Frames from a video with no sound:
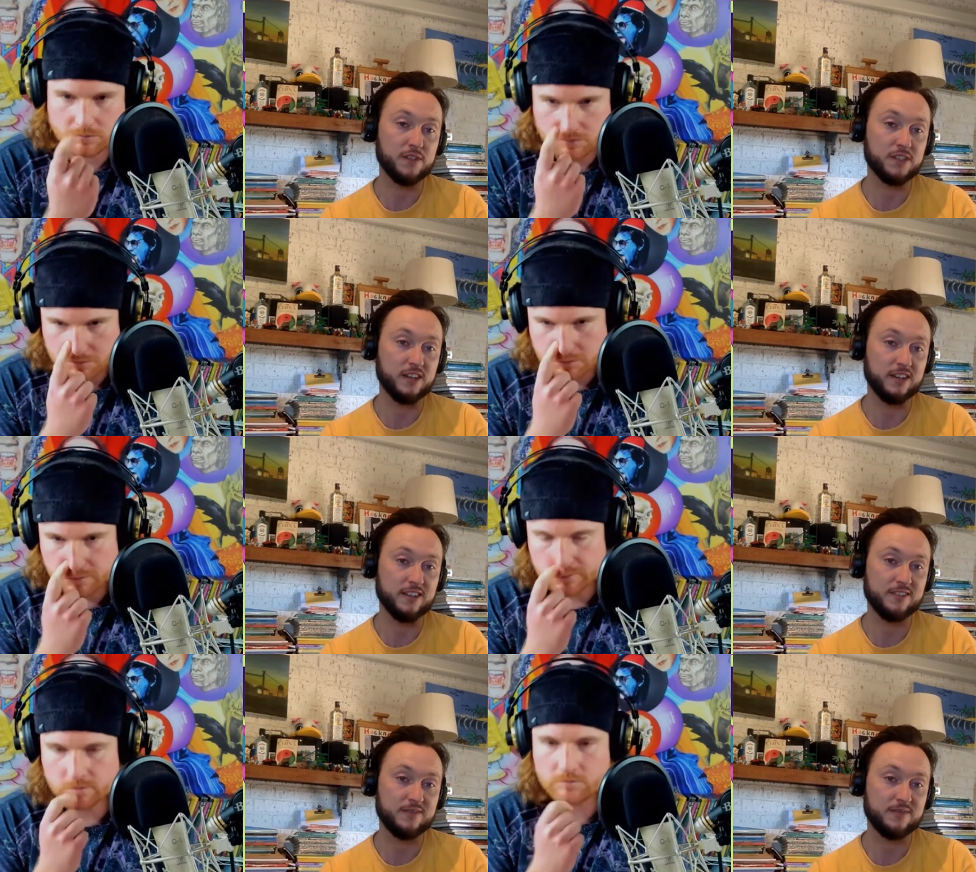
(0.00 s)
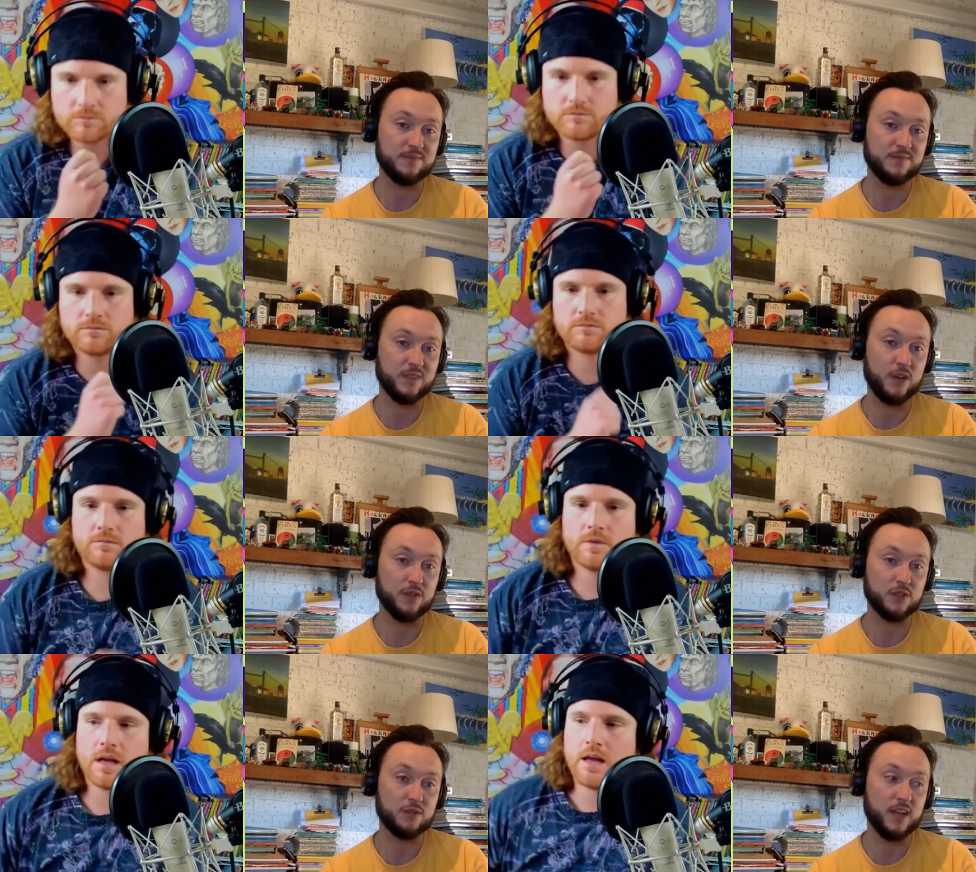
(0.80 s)
Speaker 1: bar facade,
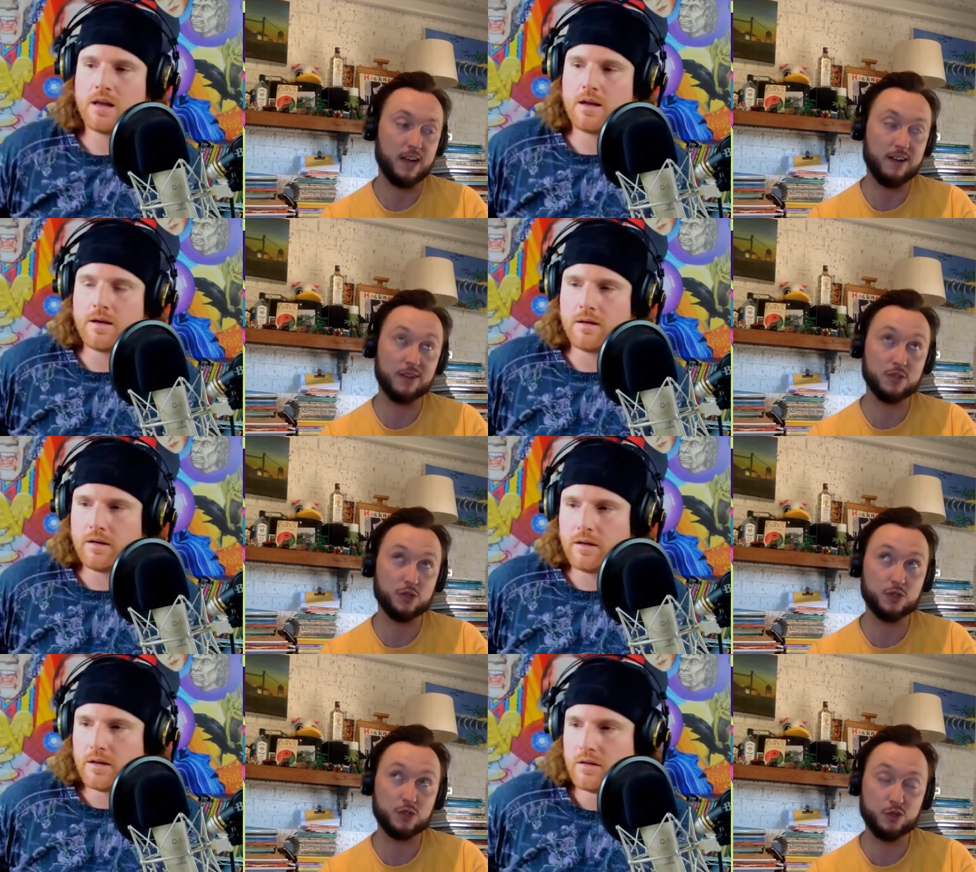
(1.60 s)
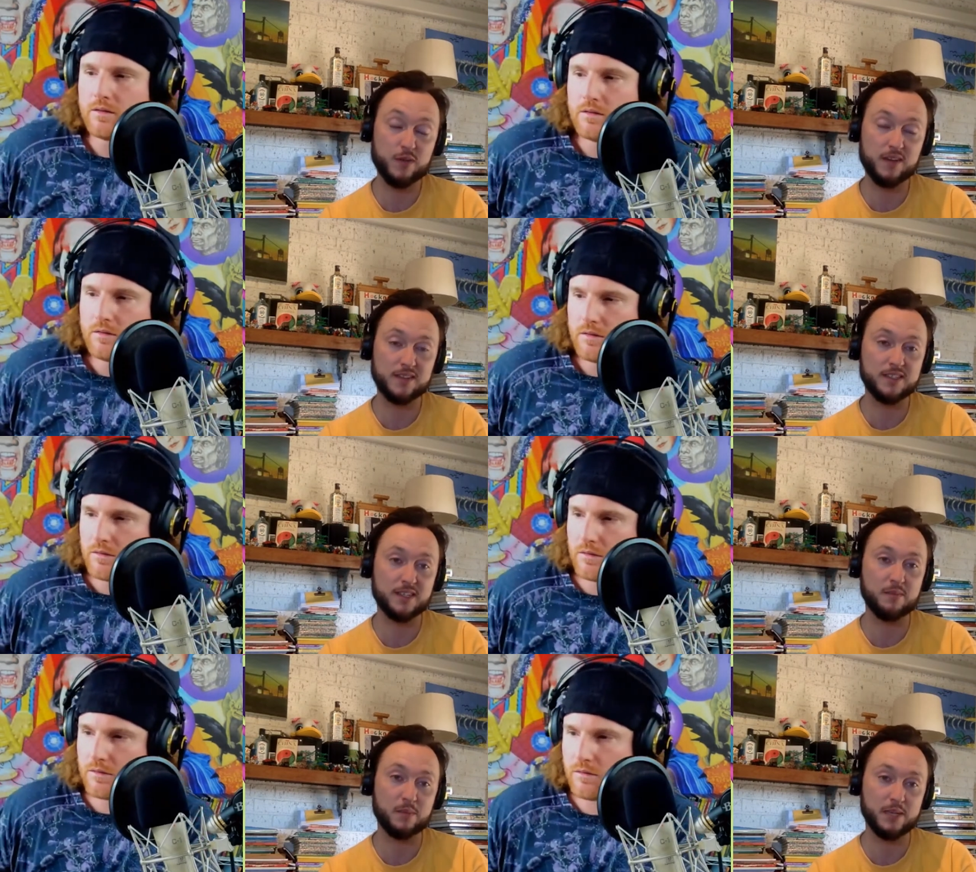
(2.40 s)
over around two, two months
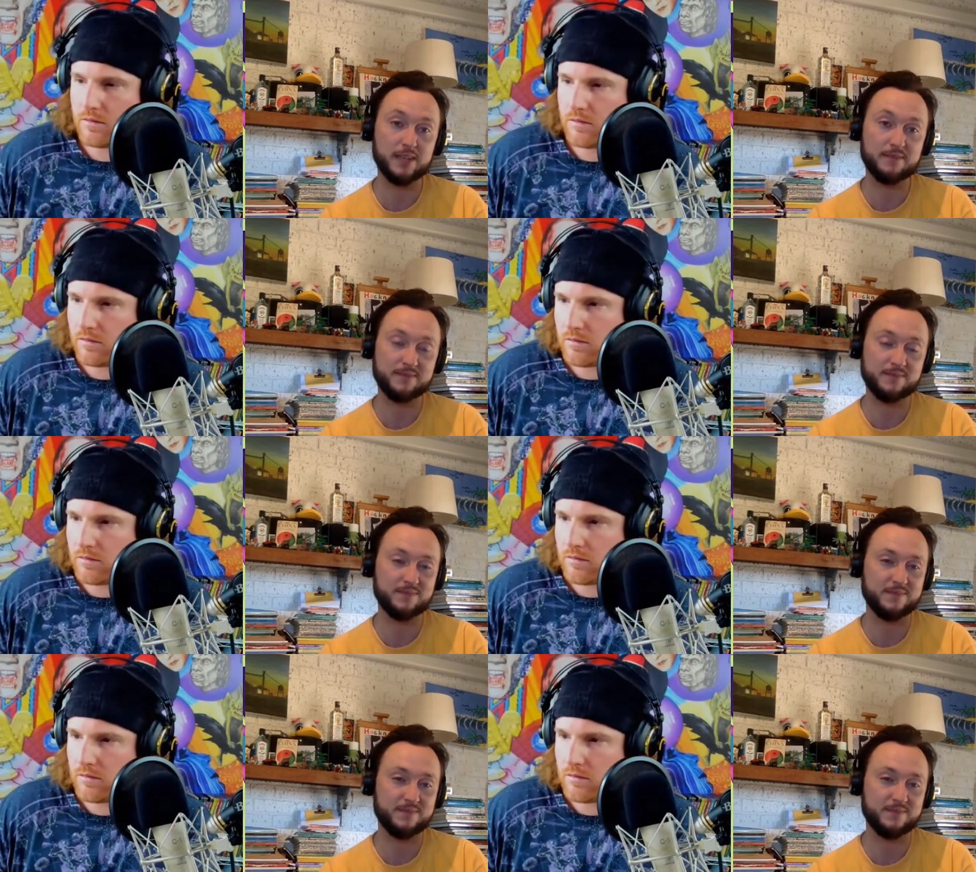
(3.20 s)
to complete.